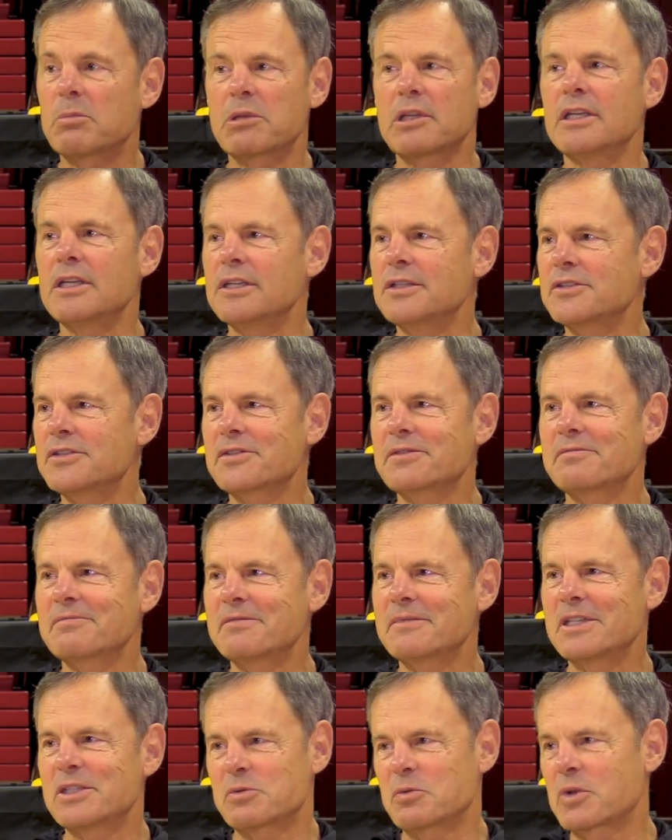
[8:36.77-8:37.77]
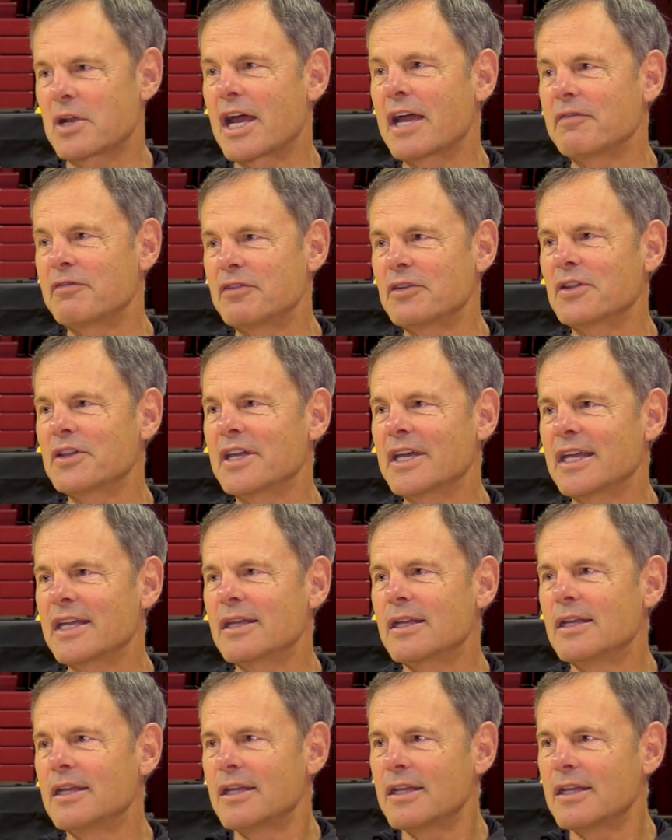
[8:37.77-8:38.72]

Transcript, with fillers: to please is mm-hmm. what I feel like.